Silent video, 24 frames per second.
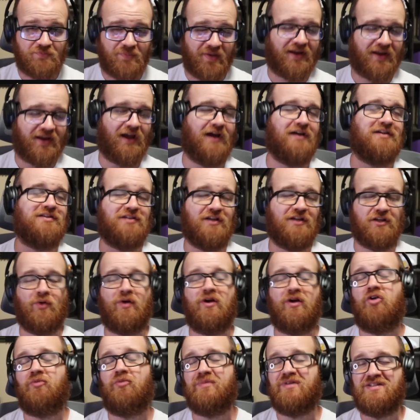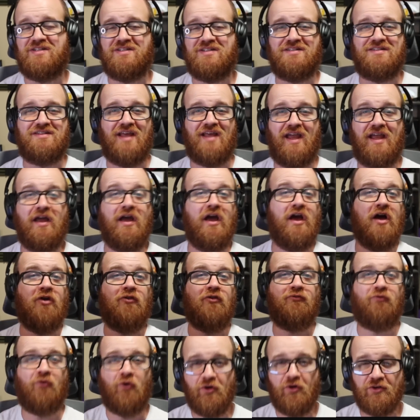my content and you want to help me stay
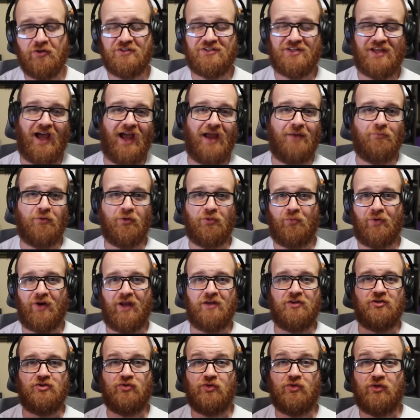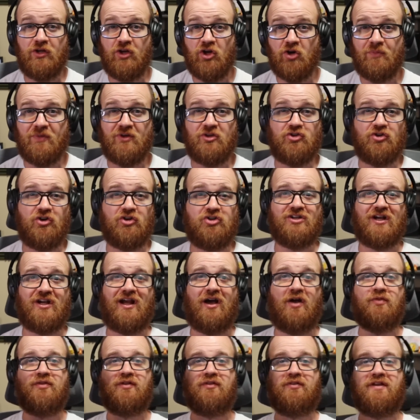full-time with what I do here, be sure to check
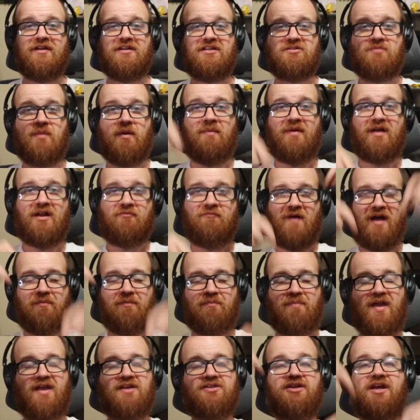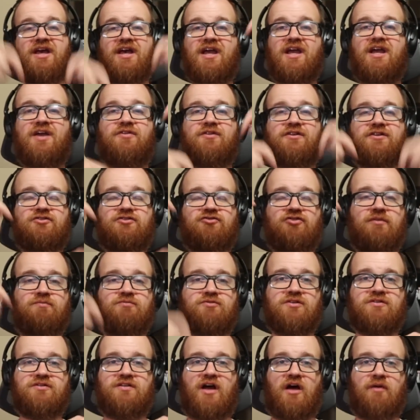out the link to my Metafy page in the
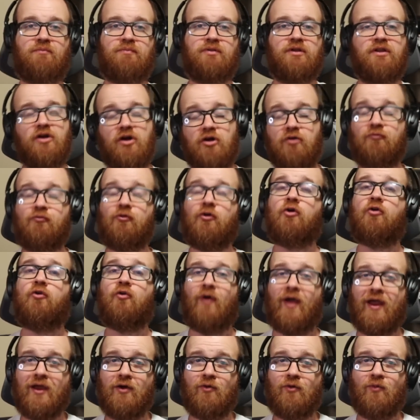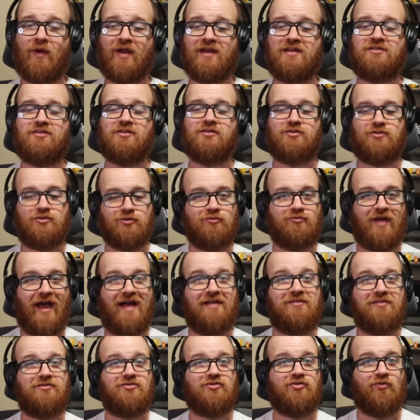description down below for a great way to do
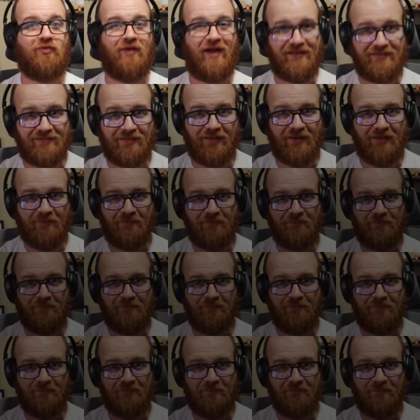that directly.